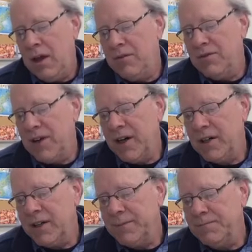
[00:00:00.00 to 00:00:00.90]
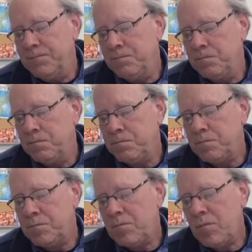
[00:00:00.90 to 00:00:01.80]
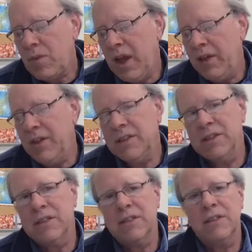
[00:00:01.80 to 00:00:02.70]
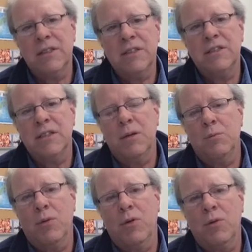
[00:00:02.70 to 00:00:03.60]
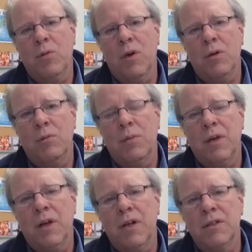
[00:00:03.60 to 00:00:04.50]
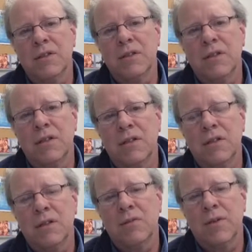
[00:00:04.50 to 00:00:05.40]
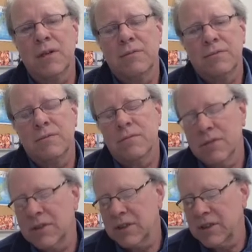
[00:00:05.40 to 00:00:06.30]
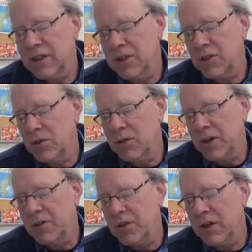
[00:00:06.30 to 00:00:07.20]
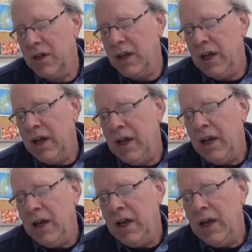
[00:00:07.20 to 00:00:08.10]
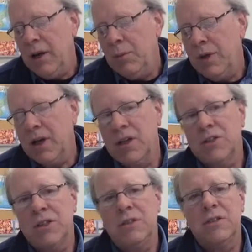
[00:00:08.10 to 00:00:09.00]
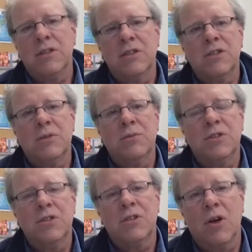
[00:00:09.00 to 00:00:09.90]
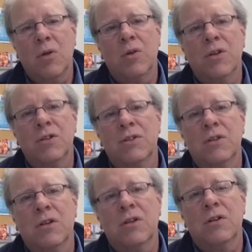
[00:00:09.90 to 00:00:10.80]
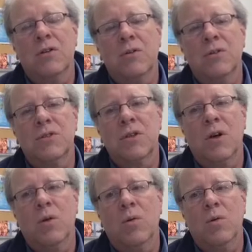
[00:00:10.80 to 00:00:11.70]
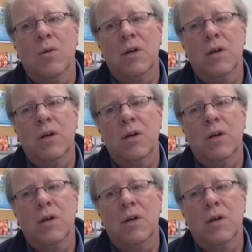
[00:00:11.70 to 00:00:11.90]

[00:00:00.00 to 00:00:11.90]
And finally, and this is an important one because, well, let's just get to it, right to it. Because she was so concerned, or so